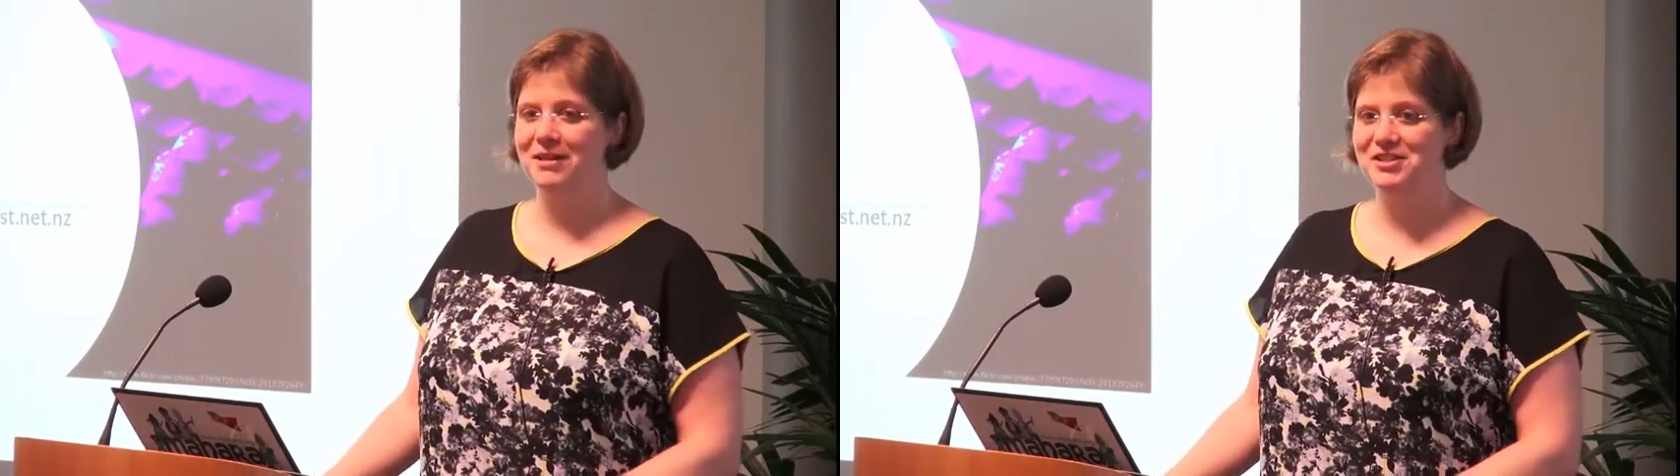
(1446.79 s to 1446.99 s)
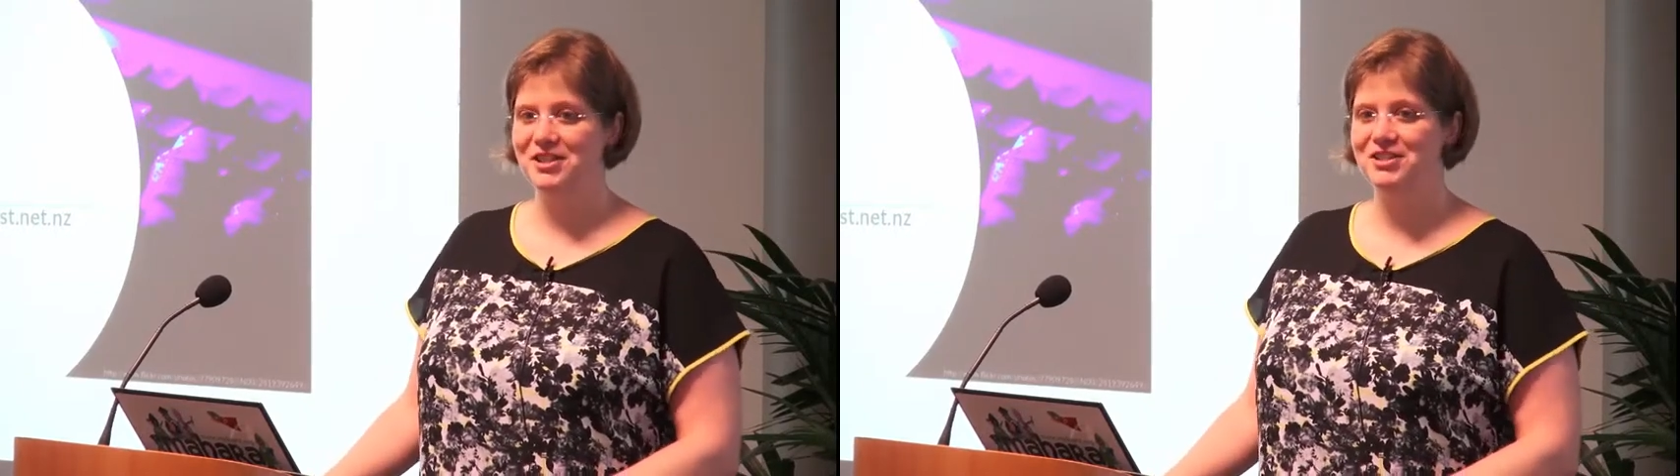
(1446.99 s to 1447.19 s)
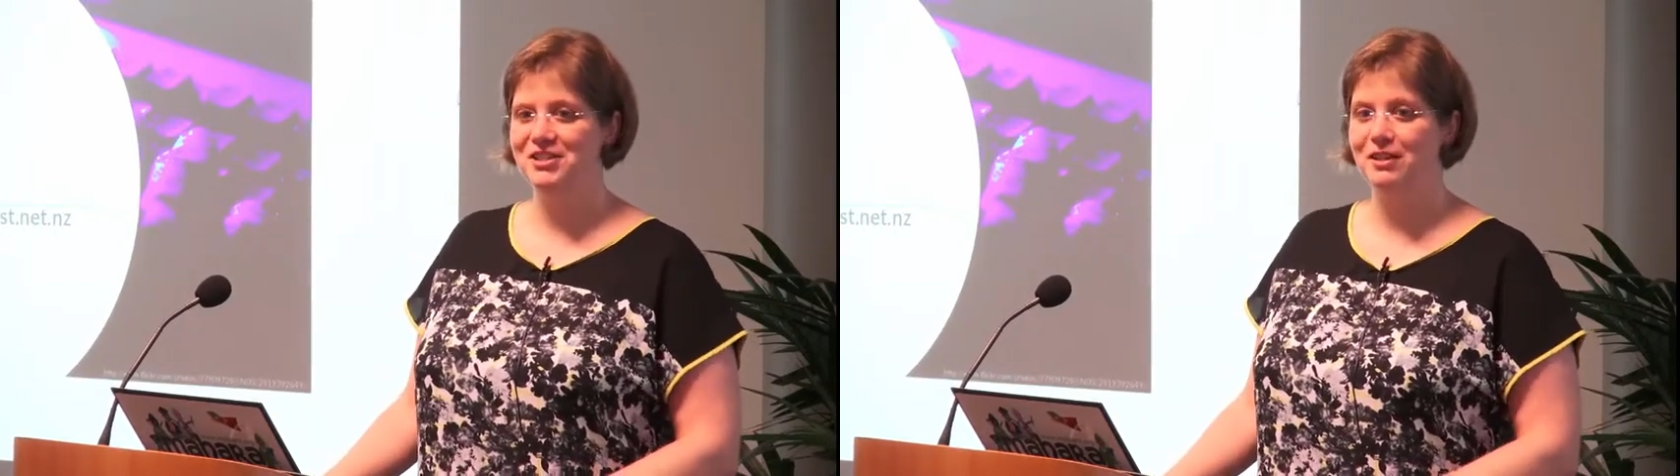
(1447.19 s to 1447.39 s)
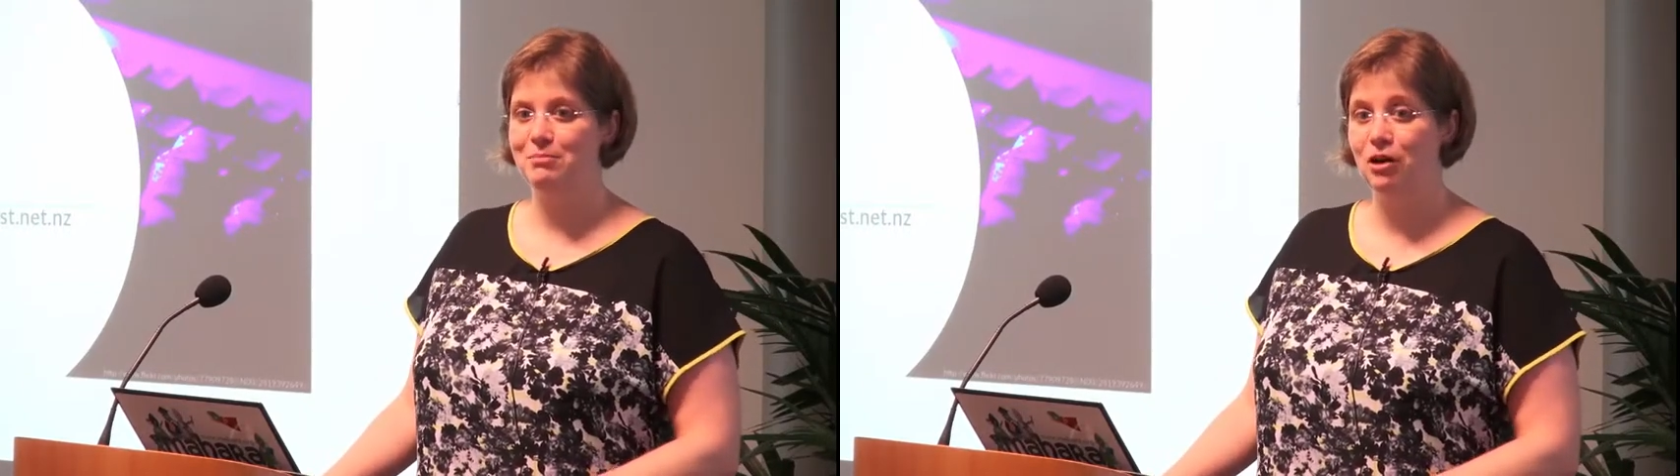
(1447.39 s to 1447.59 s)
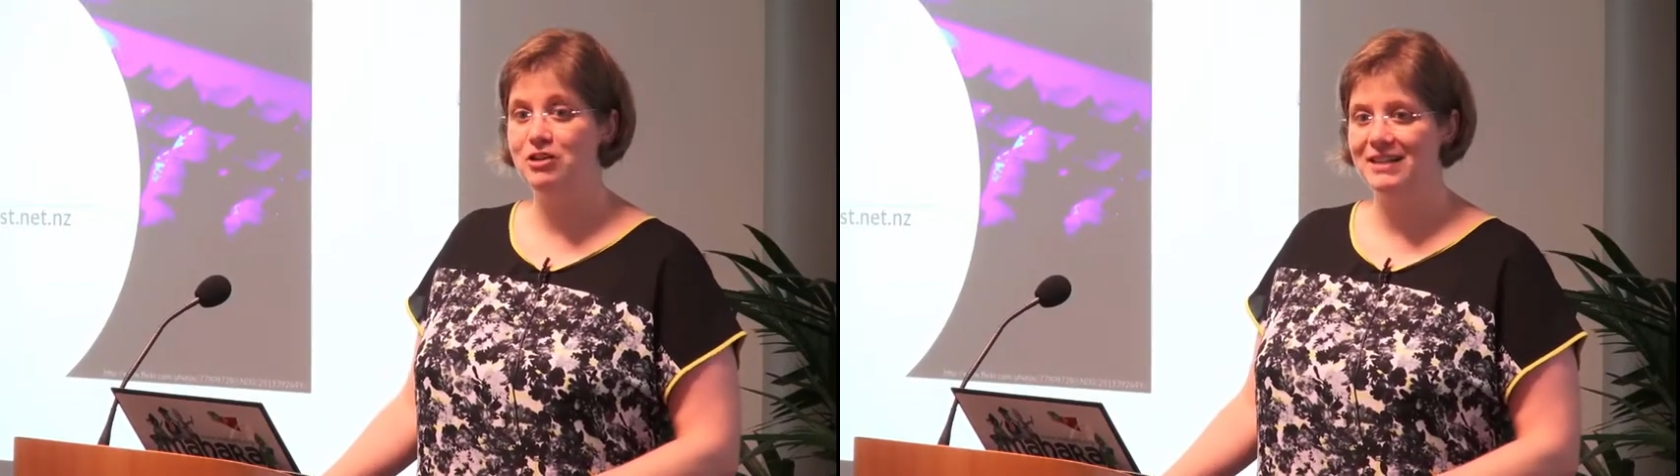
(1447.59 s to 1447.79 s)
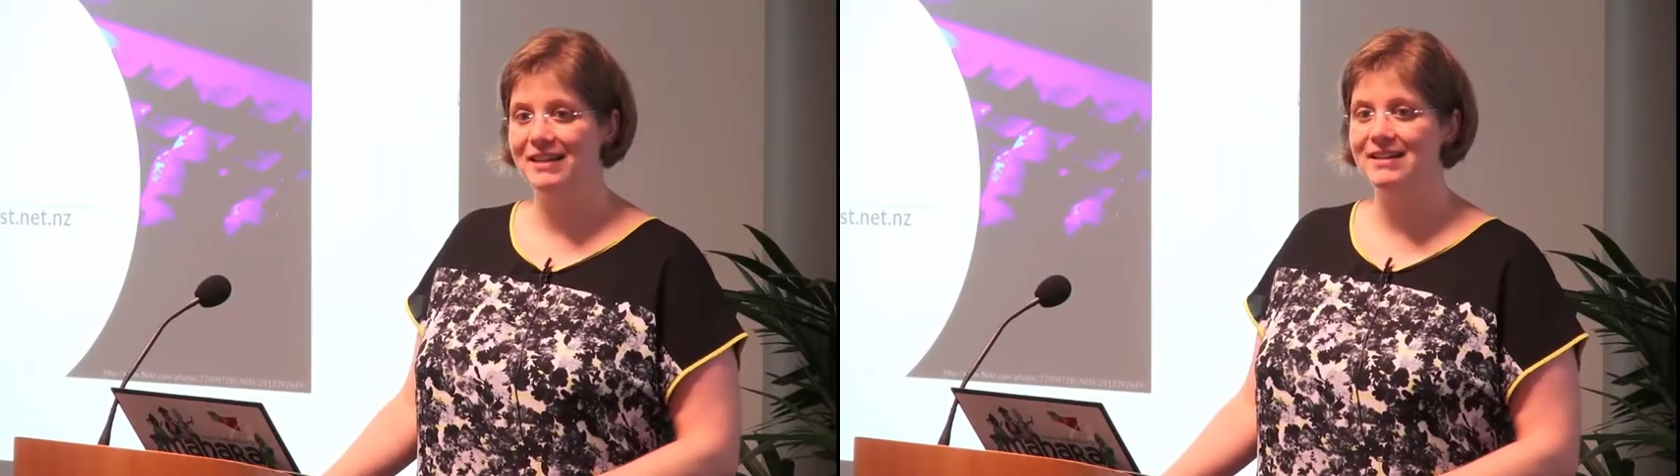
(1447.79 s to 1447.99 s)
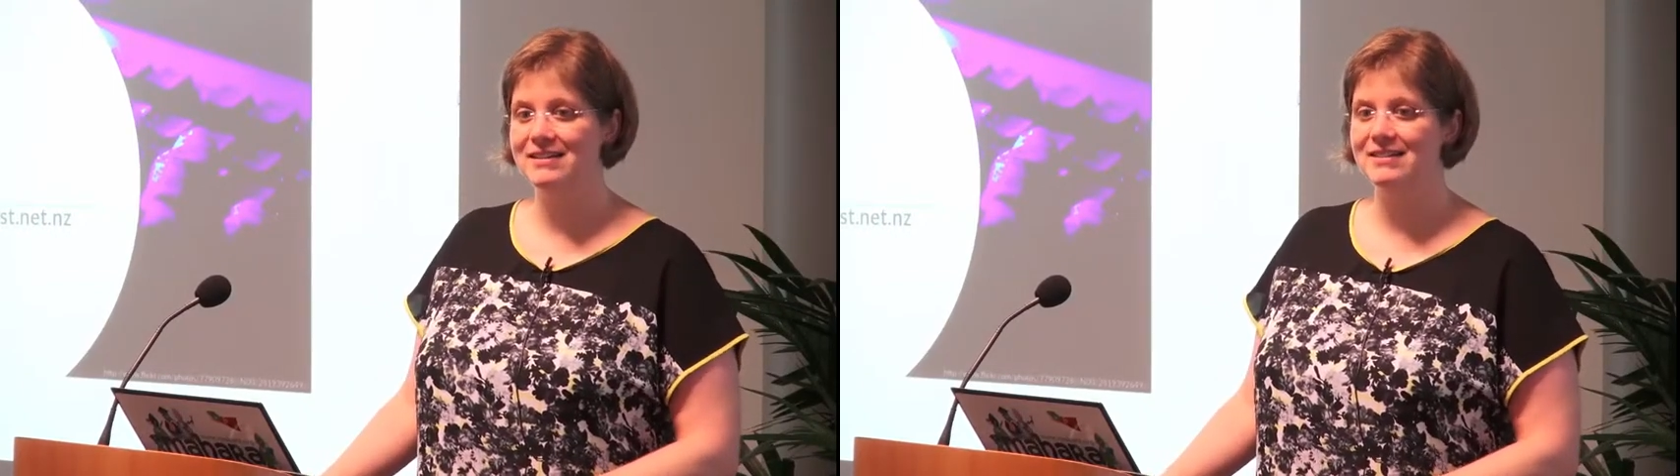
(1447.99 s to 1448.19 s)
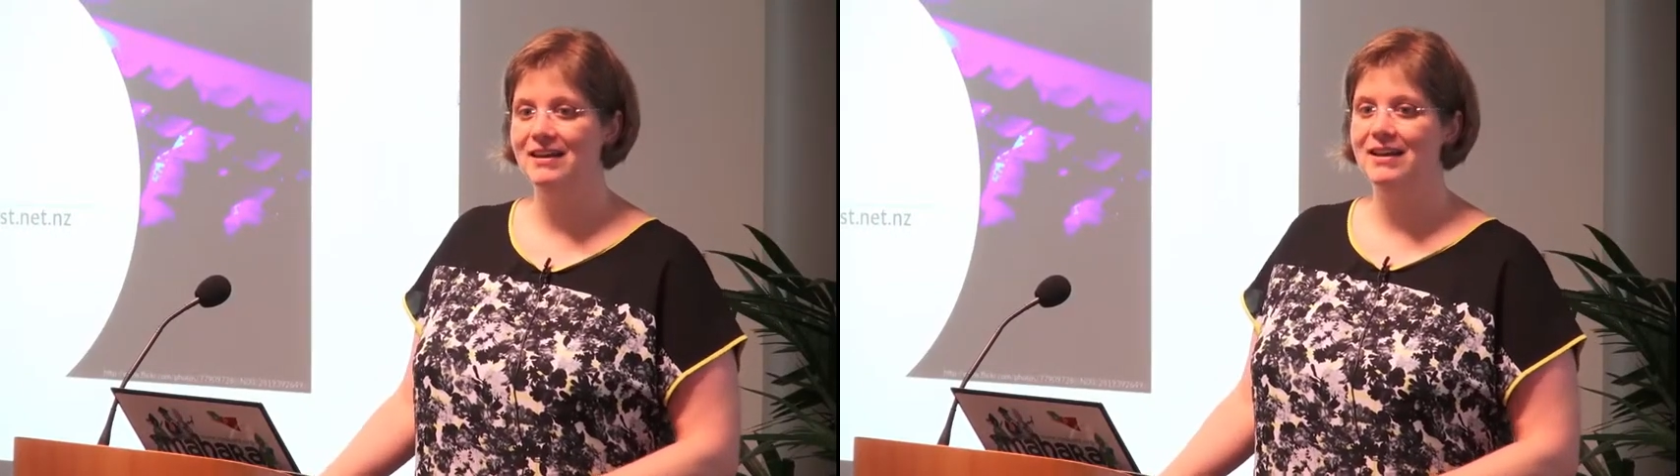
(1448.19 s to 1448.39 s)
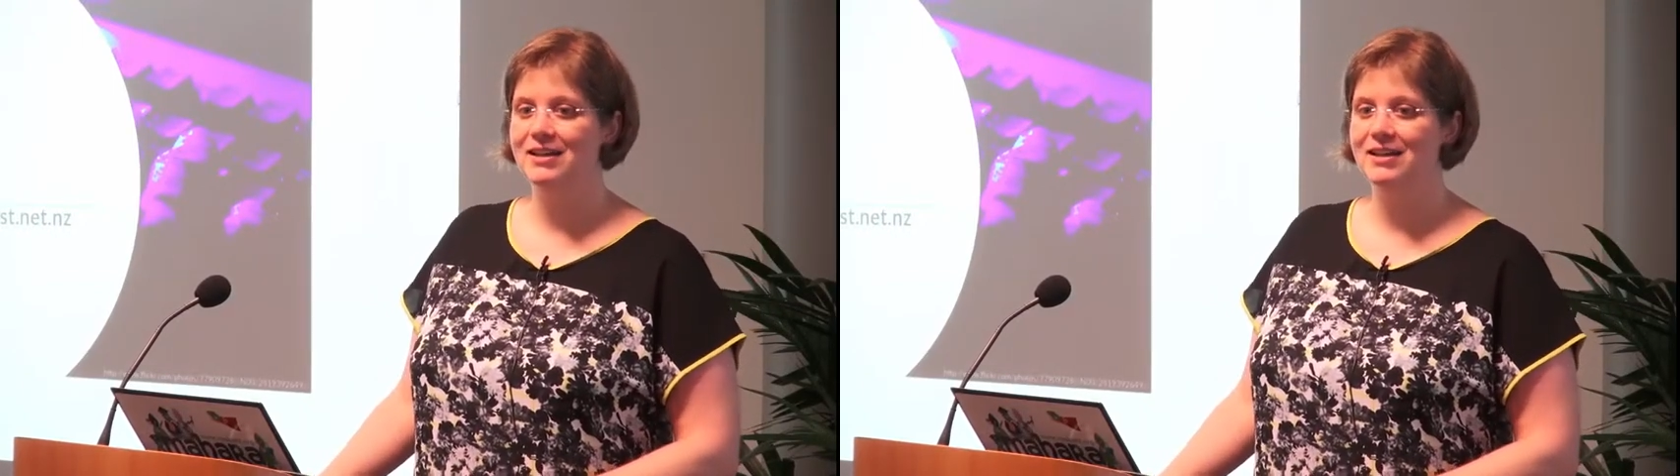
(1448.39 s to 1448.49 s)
by changing the block settings